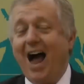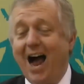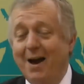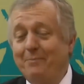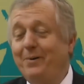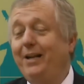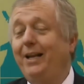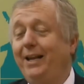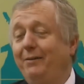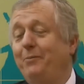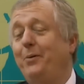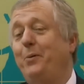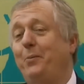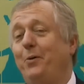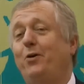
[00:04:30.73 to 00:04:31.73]
I believe
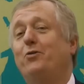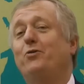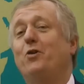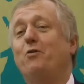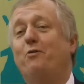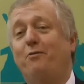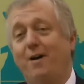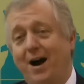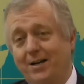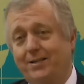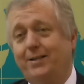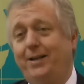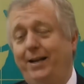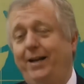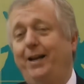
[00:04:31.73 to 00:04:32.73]
we will grow
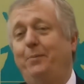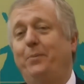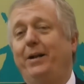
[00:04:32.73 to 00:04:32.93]
faster than